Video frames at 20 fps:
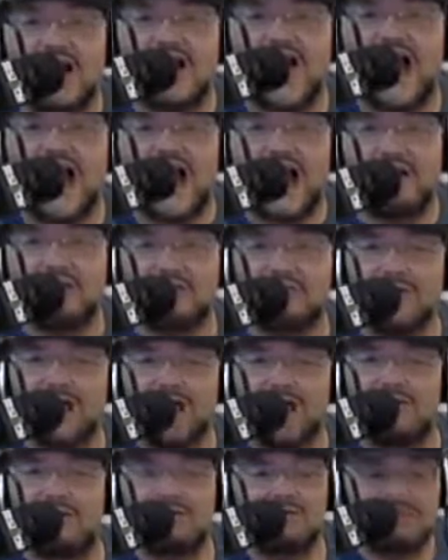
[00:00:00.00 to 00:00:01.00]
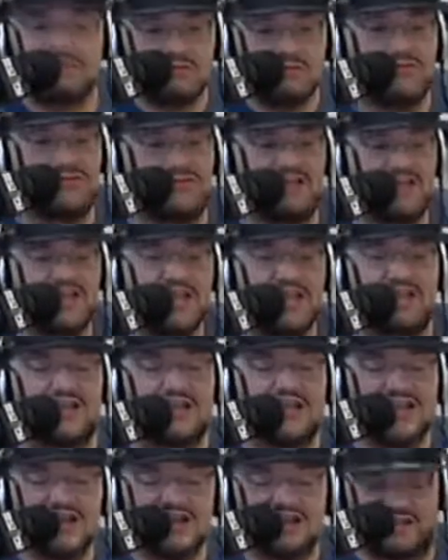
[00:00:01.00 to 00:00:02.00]
I'll go. Yeah.
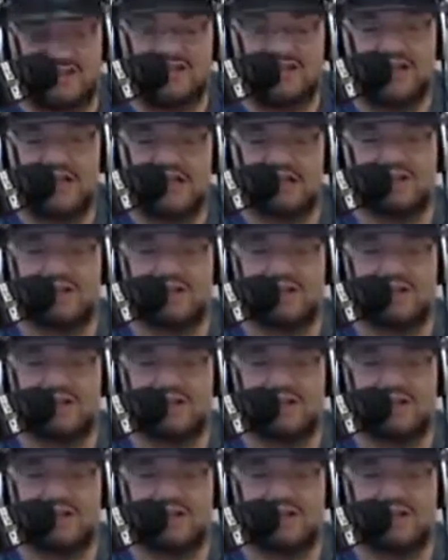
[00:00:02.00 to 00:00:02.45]
I